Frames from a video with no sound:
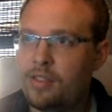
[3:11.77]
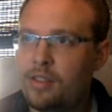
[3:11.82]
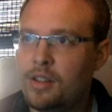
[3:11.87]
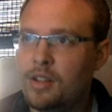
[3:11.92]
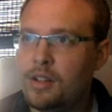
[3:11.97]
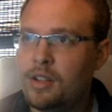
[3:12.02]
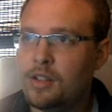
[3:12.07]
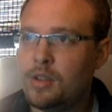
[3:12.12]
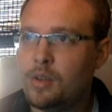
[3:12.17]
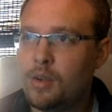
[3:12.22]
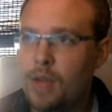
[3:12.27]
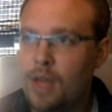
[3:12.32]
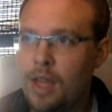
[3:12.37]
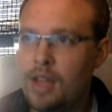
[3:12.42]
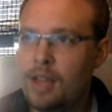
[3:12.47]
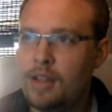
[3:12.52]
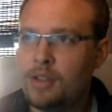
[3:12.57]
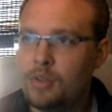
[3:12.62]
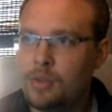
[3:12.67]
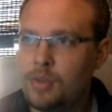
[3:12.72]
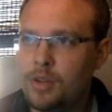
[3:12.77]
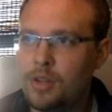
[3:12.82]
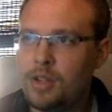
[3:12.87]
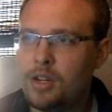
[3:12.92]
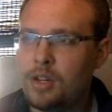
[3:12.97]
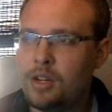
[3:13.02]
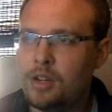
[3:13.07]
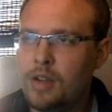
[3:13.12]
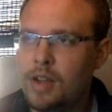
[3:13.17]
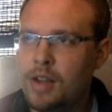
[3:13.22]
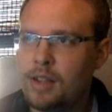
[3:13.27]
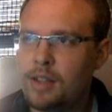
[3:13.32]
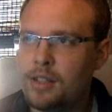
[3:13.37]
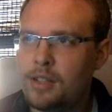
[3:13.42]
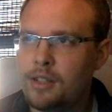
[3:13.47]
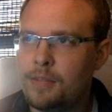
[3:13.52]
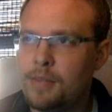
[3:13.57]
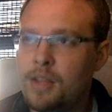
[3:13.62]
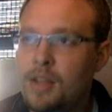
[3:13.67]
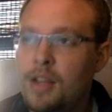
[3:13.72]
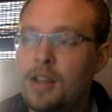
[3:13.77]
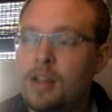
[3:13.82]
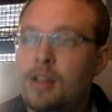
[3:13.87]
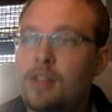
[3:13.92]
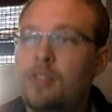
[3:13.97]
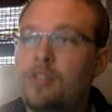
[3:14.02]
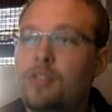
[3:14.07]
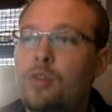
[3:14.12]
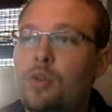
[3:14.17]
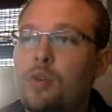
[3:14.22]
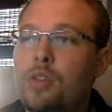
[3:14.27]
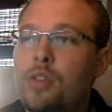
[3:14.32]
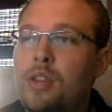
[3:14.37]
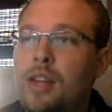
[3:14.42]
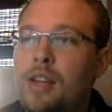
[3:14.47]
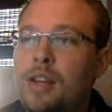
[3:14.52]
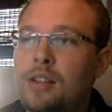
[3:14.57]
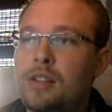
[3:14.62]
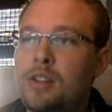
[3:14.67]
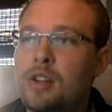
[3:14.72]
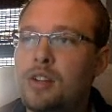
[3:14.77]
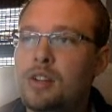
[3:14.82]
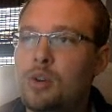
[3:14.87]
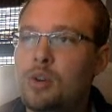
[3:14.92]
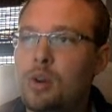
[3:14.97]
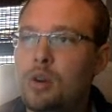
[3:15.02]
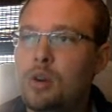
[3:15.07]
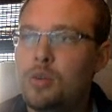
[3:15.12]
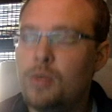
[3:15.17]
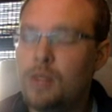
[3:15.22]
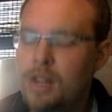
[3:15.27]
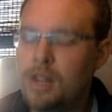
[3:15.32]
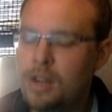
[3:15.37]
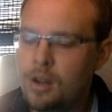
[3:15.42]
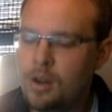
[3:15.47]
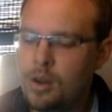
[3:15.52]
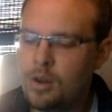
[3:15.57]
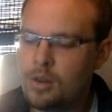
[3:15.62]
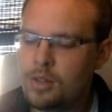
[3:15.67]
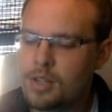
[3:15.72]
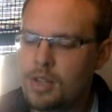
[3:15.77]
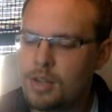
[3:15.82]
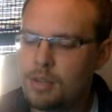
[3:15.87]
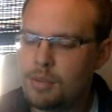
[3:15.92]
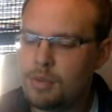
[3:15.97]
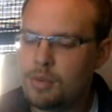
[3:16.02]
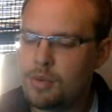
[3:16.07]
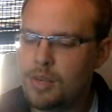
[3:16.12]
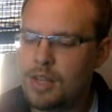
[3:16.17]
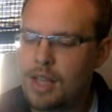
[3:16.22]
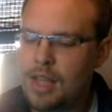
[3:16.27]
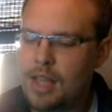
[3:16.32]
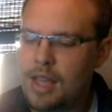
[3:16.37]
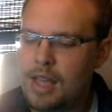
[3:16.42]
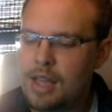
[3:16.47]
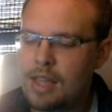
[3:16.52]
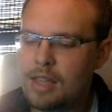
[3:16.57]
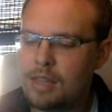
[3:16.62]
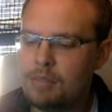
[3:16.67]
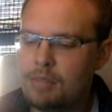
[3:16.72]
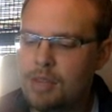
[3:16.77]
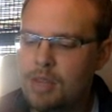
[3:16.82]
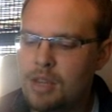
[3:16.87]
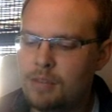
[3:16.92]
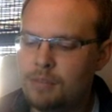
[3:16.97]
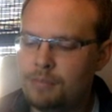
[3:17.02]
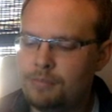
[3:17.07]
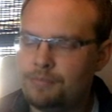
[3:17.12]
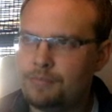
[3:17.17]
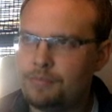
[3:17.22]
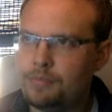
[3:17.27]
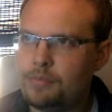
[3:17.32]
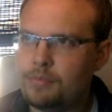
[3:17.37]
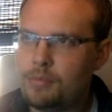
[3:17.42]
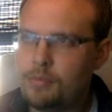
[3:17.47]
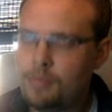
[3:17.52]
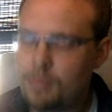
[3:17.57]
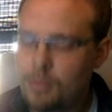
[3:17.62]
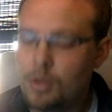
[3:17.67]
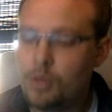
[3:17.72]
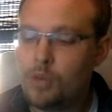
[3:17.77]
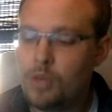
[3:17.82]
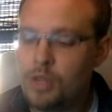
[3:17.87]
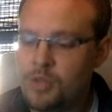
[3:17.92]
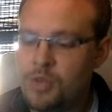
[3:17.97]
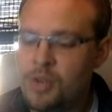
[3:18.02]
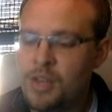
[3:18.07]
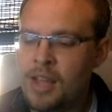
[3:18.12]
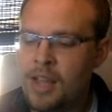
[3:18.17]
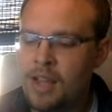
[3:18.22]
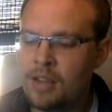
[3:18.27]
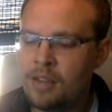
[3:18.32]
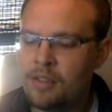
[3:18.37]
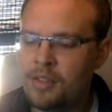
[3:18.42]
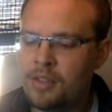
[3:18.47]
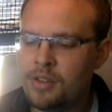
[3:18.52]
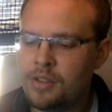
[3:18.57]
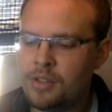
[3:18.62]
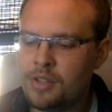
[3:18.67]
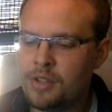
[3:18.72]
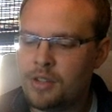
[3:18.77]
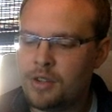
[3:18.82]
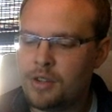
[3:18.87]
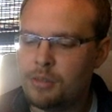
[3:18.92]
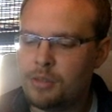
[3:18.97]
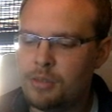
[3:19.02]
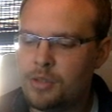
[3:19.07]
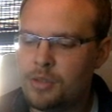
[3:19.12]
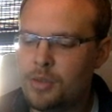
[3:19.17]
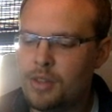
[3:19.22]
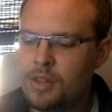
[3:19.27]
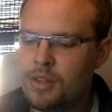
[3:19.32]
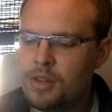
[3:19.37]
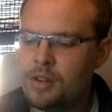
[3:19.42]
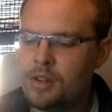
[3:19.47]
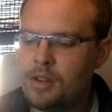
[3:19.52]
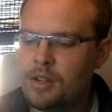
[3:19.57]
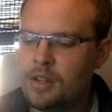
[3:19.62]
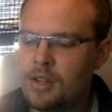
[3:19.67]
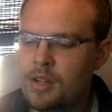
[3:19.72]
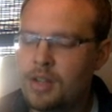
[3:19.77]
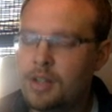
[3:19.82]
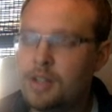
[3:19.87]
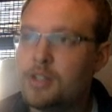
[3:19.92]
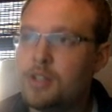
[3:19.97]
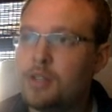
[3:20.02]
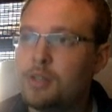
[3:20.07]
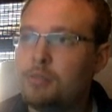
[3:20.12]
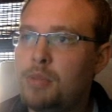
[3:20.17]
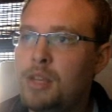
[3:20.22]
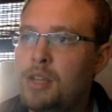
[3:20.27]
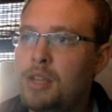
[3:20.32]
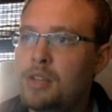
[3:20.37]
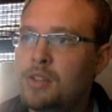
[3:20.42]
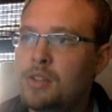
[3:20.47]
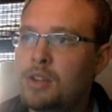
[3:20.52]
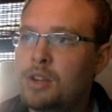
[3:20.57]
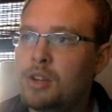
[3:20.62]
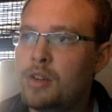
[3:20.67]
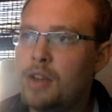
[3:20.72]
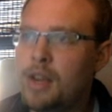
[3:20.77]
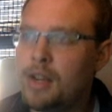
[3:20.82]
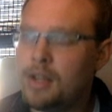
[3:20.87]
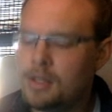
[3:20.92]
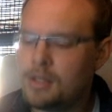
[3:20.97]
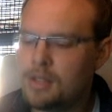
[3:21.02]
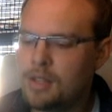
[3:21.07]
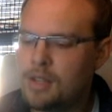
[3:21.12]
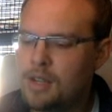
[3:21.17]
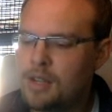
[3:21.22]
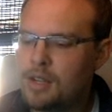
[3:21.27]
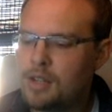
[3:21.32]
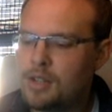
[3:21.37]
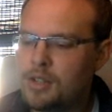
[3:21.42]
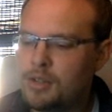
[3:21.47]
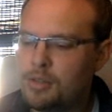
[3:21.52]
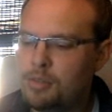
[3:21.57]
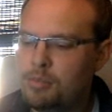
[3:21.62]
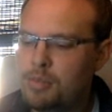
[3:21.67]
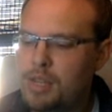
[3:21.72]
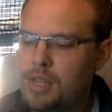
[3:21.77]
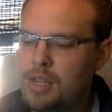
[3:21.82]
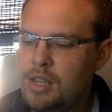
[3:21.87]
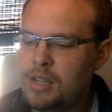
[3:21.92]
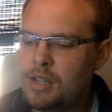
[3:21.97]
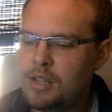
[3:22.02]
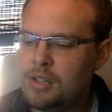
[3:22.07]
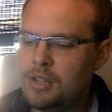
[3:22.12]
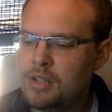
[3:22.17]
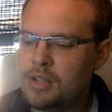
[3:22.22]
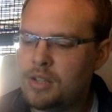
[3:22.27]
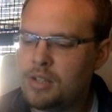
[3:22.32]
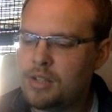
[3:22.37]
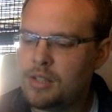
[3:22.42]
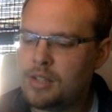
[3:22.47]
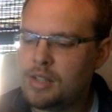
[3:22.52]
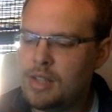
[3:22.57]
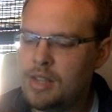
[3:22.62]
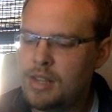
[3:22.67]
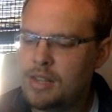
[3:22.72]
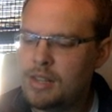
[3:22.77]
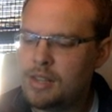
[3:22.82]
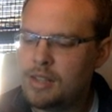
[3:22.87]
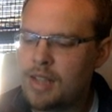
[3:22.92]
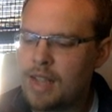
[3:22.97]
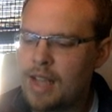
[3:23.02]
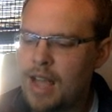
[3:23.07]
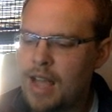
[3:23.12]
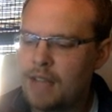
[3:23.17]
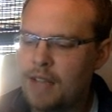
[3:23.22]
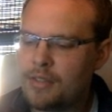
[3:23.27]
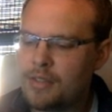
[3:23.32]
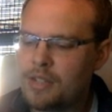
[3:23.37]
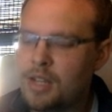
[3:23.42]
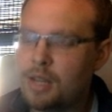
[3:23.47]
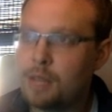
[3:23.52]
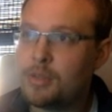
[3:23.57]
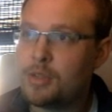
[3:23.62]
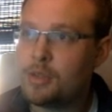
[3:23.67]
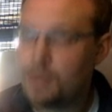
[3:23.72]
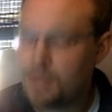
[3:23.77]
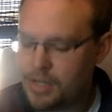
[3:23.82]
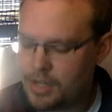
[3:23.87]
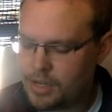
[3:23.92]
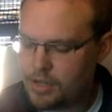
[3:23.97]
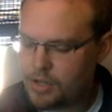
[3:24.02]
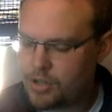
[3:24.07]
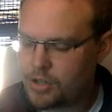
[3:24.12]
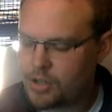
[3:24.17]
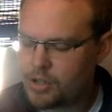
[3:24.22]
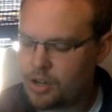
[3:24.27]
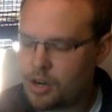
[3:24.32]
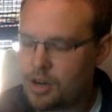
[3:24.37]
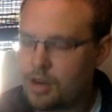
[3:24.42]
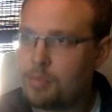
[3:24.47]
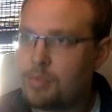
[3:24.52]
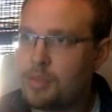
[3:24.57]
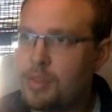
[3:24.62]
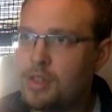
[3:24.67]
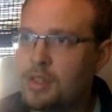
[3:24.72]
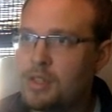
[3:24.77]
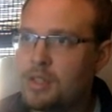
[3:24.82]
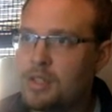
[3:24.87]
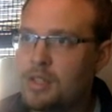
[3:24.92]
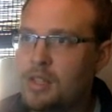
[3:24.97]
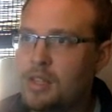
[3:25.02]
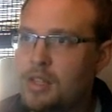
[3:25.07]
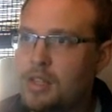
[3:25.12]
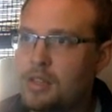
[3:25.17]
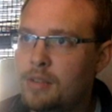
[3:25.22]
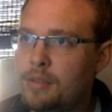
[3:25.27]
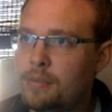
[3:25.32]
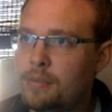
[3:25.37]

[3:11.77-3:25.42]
So A is written correct. For the next tetrachord, we need a whole step between the A and the B, which we have. There's a note in between there. So B is correct. So B to C is a half step, so we need to sharp the C.